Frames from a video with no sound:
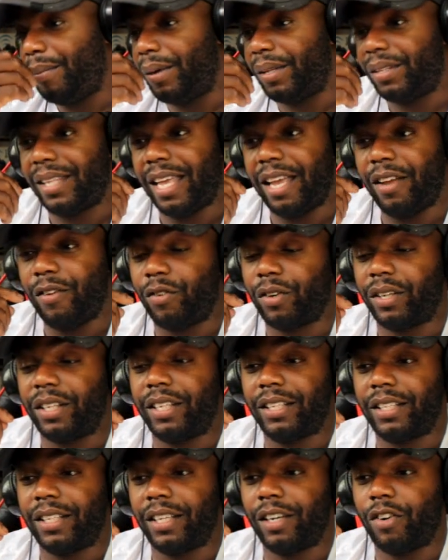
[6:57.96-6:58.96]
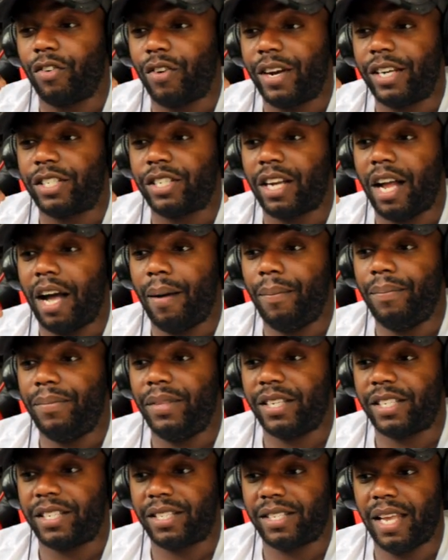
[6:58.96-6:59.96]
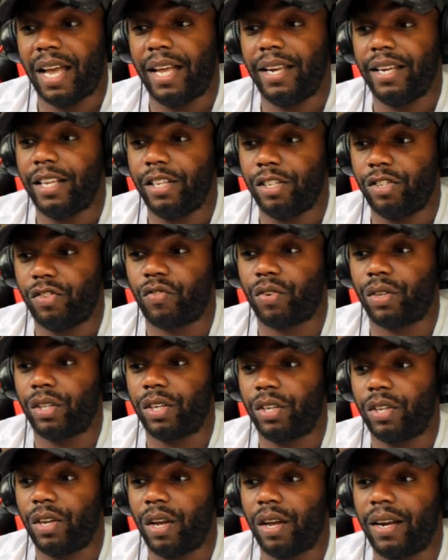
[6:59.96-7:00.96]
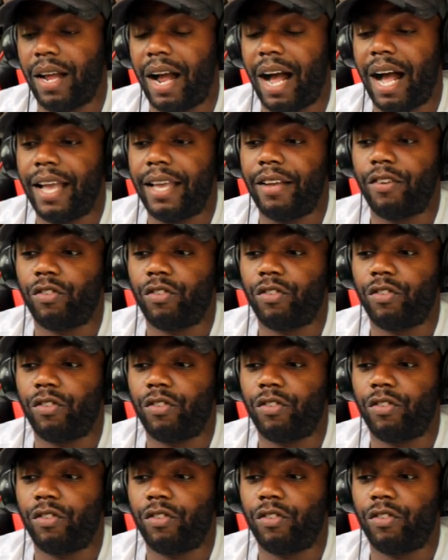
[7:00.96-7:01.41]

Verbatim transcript: but they really did a great job. The set is really good. I